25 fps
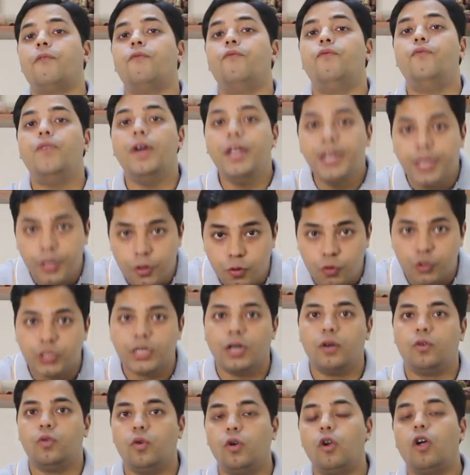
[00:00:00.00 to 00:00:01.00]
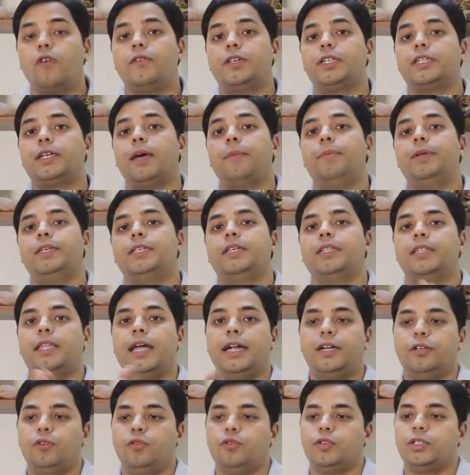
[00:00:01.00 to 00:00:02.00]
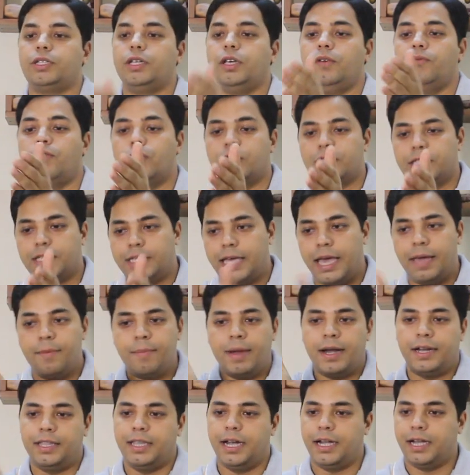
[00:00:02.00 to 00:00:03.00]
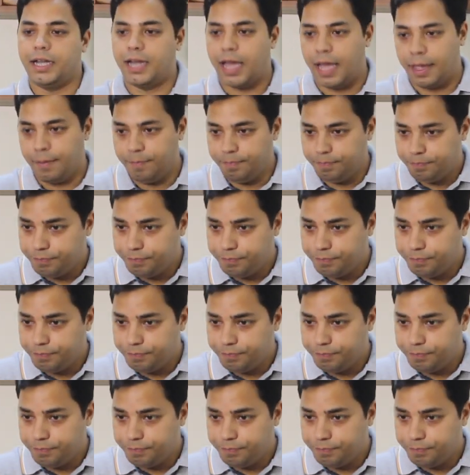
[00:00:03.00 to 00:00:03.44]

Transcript: very crucial role of establishing that university, was came at that time.